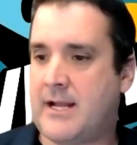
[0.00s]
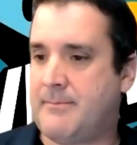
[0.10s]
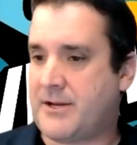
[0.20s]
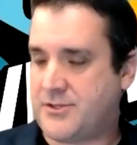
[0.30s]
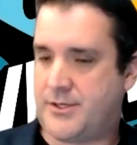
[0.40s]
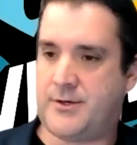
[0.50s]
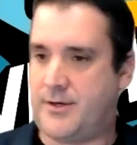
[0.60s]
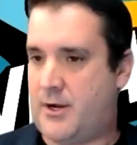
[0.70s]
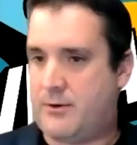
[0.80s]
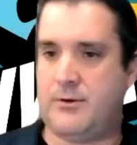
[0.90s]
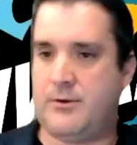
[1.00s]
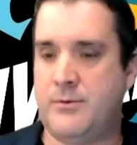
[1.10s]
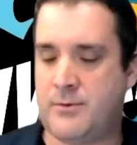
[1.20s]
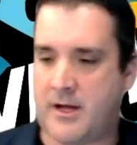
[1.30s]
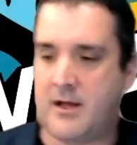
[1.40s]
I'm not sure, you know, who,
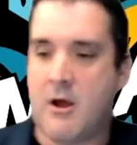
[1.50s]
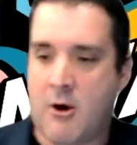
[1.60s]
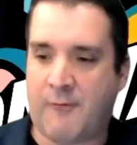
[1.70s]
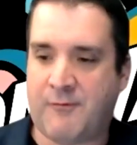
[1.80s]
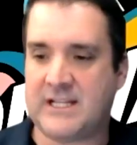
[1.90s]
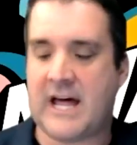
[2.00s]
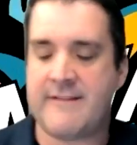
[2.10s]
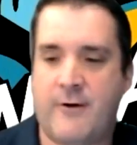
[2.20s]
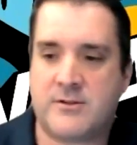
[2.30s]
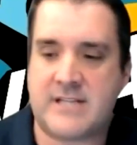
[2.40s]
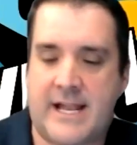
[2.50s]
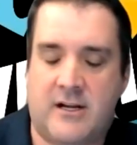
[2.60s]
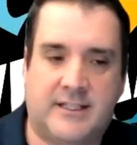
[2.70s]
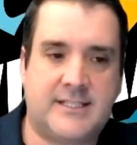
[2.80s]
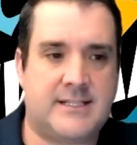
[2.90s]
who uh, hopefully a lot of the folks down here
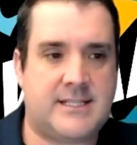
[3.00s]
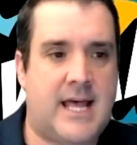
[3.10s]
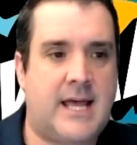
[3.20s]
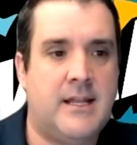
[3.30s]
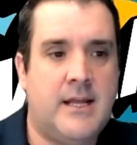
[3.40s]
listen to that.